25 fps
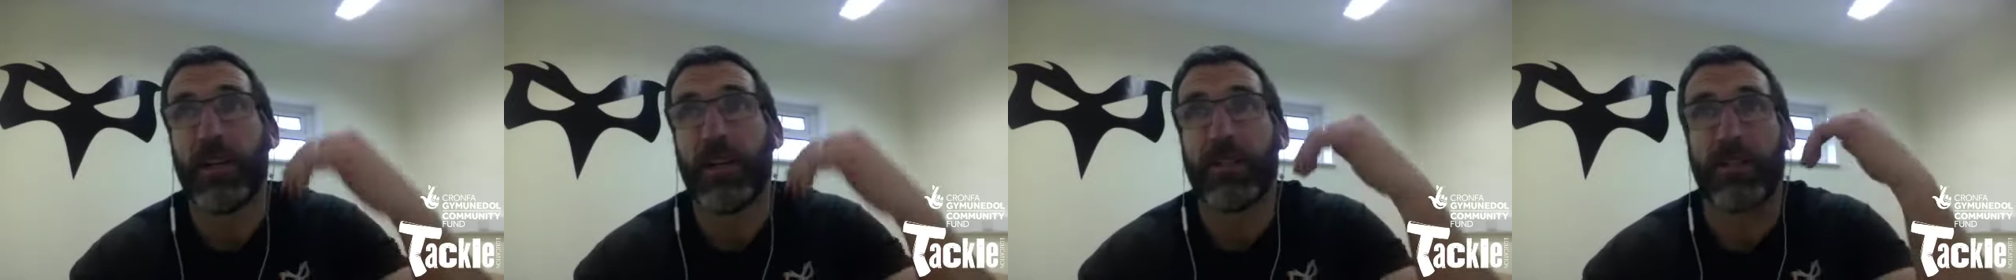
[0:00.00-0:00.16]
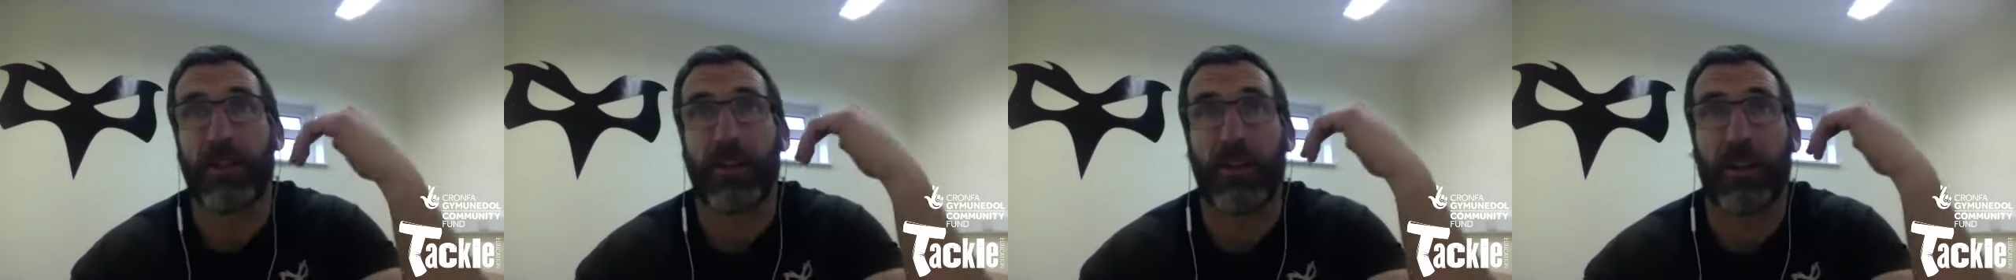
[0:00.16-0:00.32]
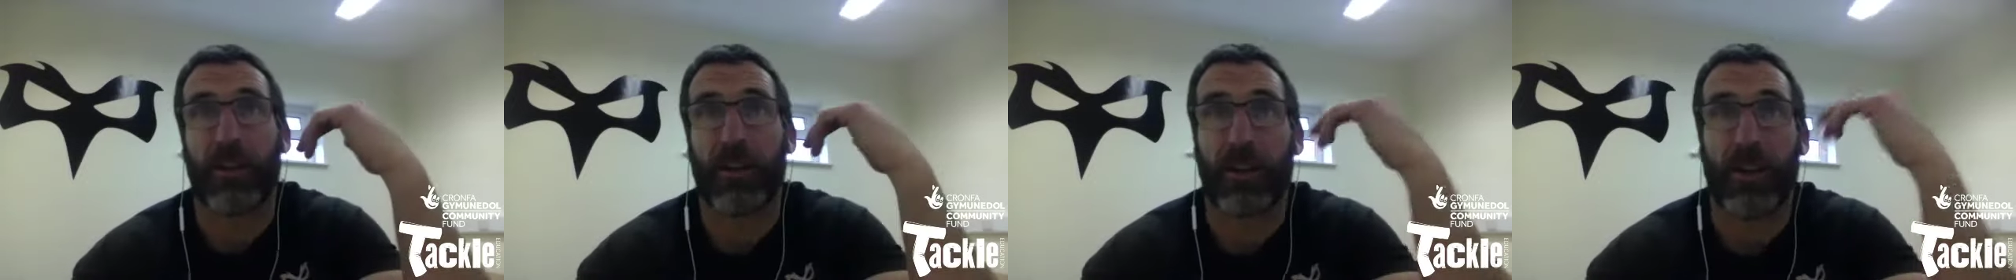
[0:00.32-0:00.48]

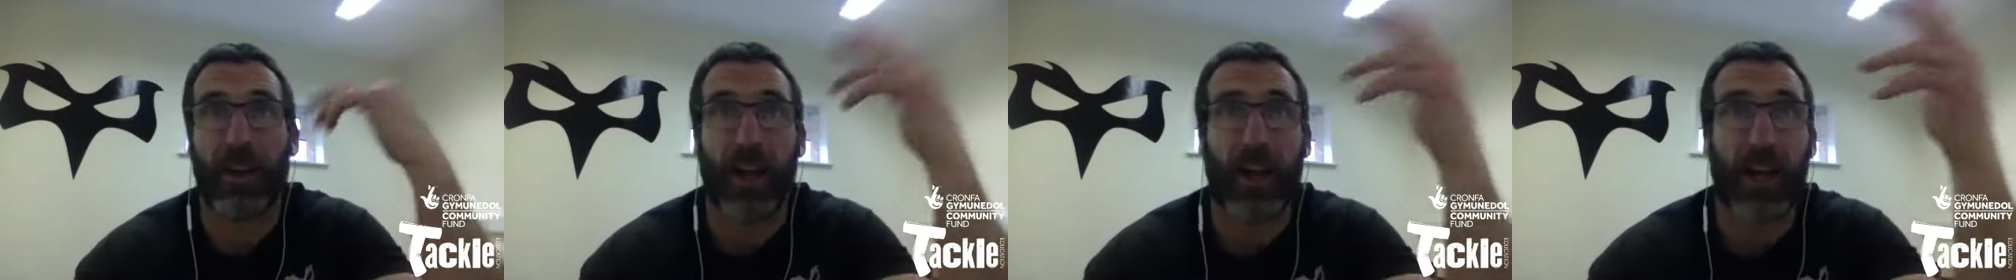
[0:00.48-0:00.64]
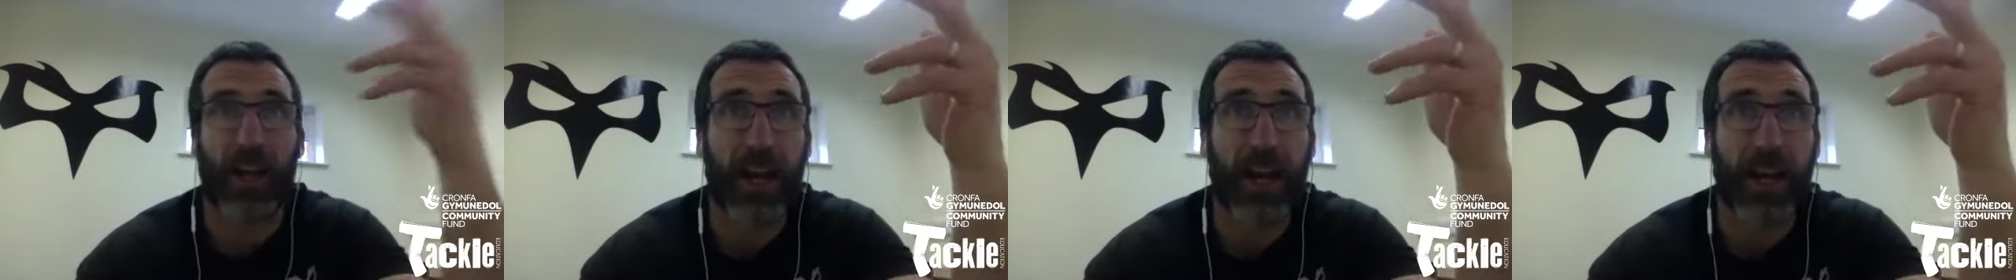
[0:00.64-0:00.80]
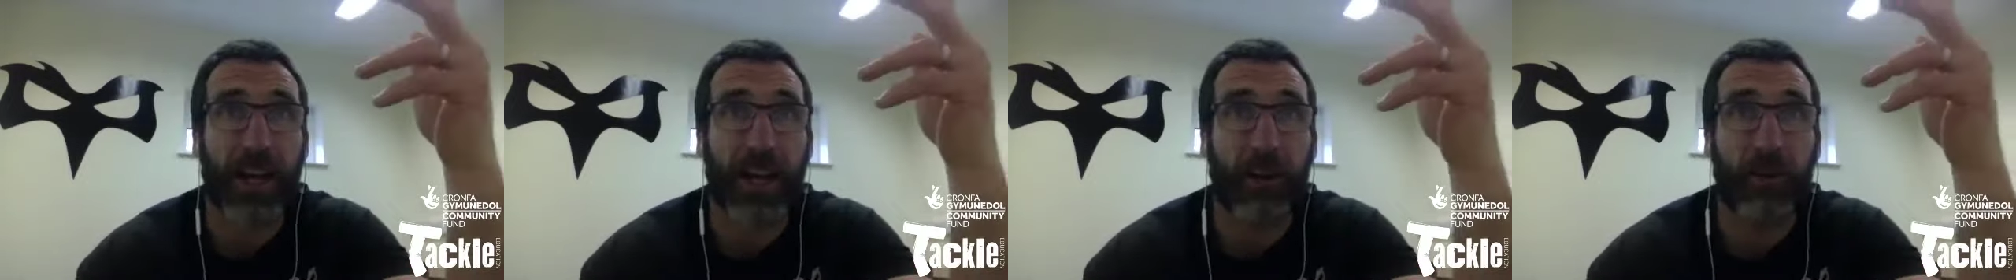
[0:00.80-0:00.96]
to look at their
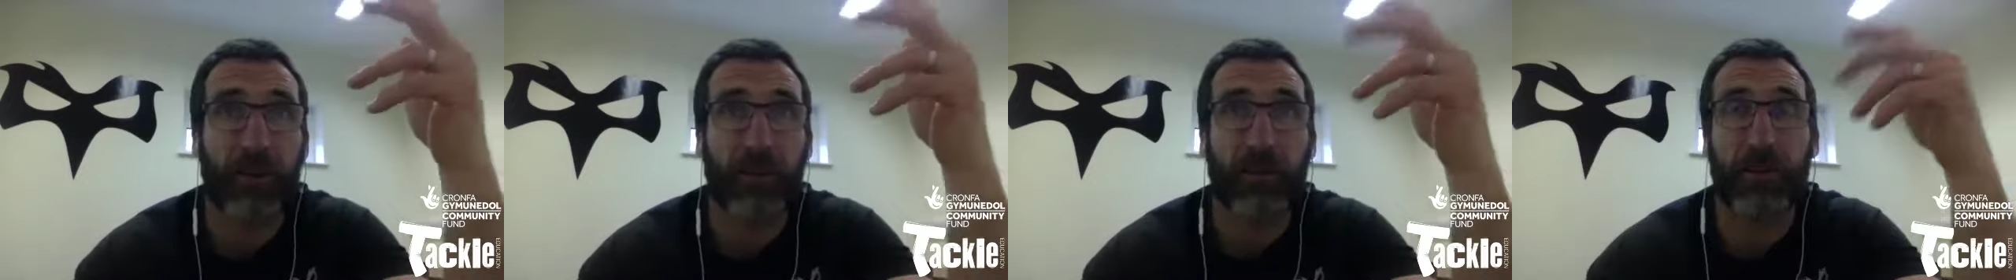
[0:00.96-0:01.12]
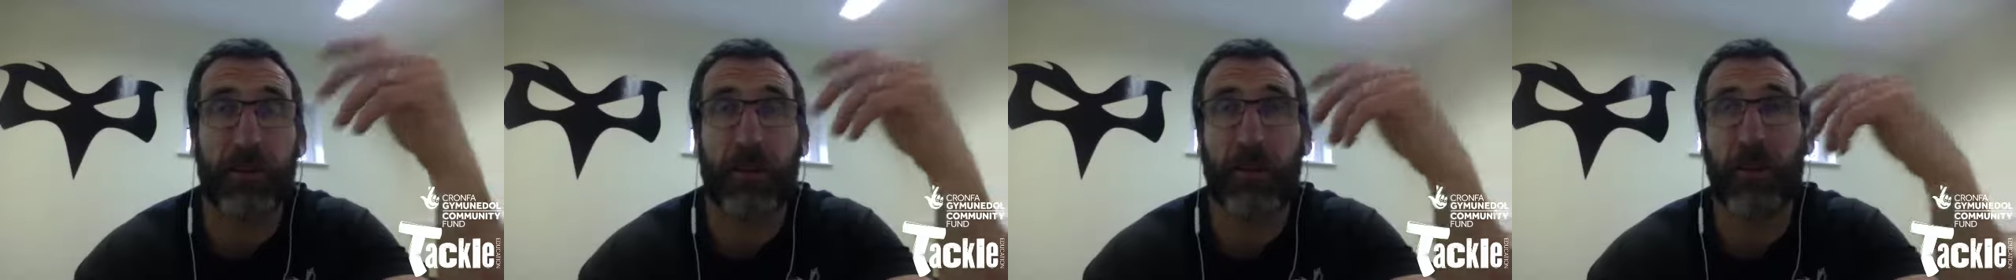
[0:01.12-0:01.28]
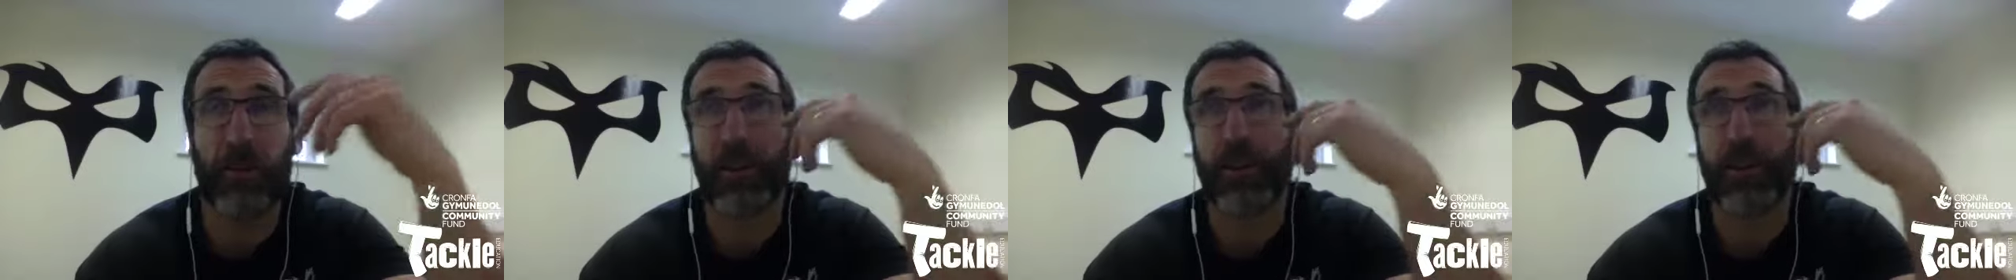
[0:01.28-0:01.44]
lineup
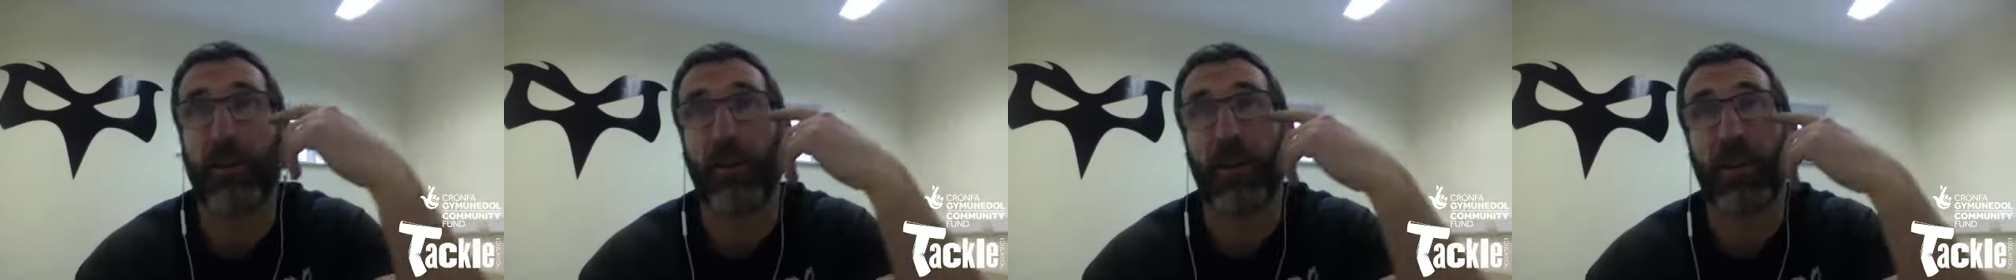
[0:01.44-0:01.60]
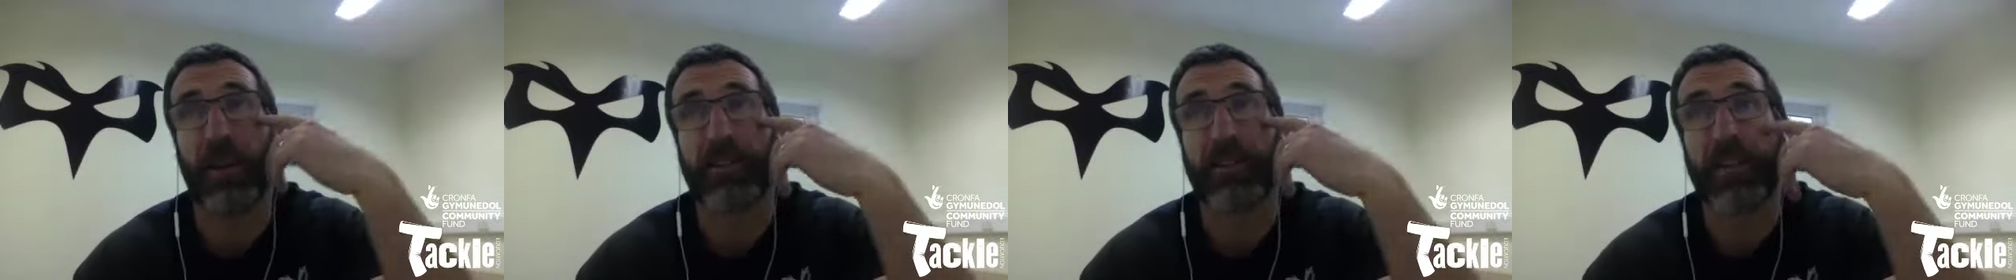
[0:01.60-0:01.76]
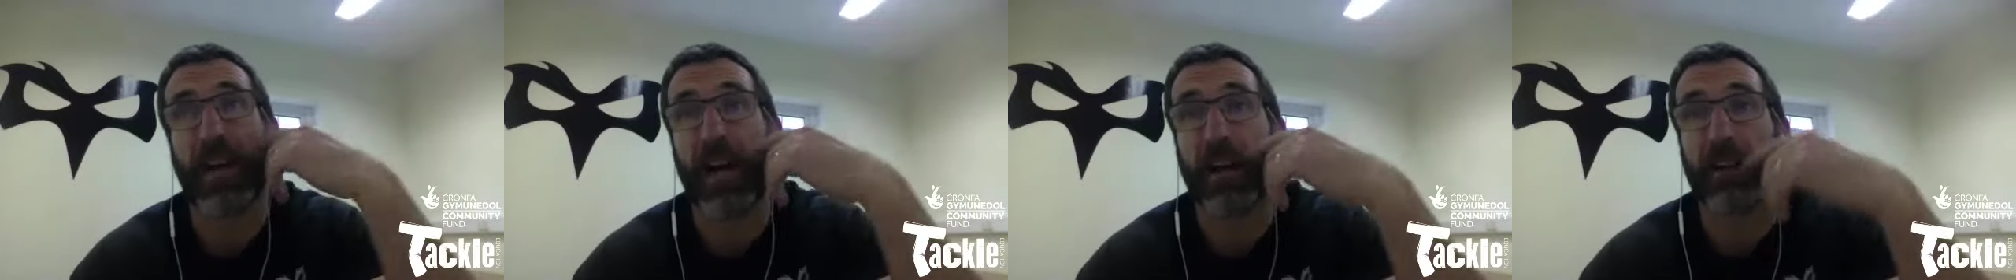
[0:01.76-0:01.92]
throwing or
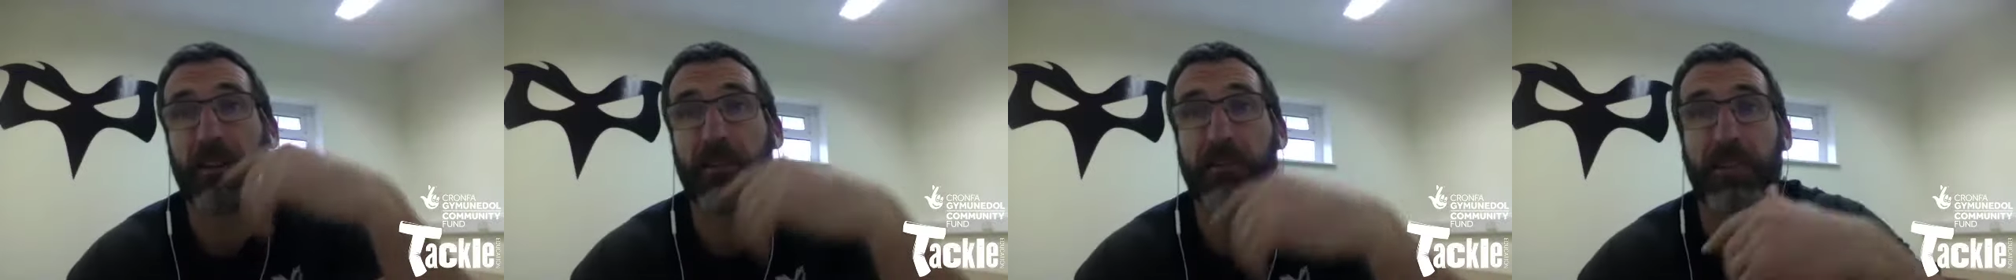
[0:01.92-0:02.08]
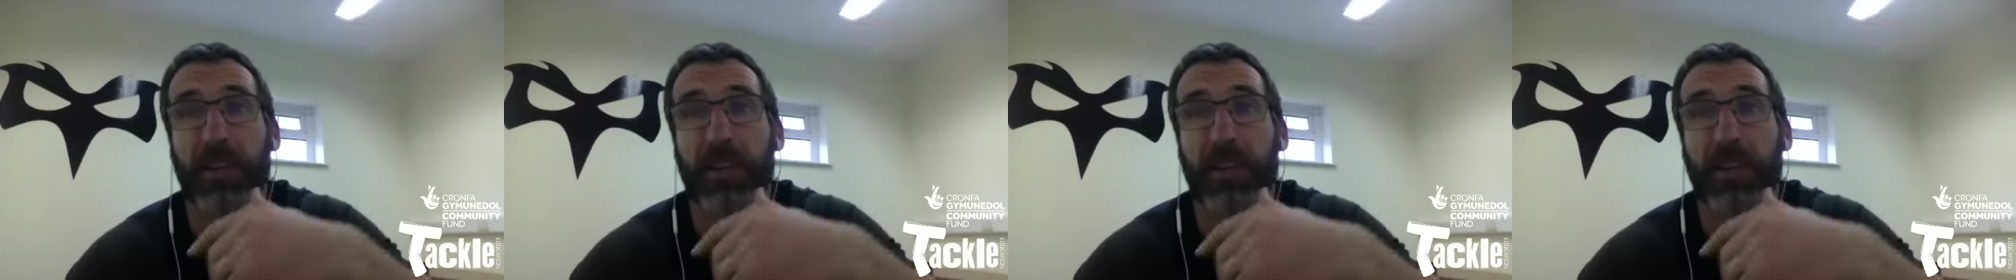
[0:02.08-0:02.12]
the tackle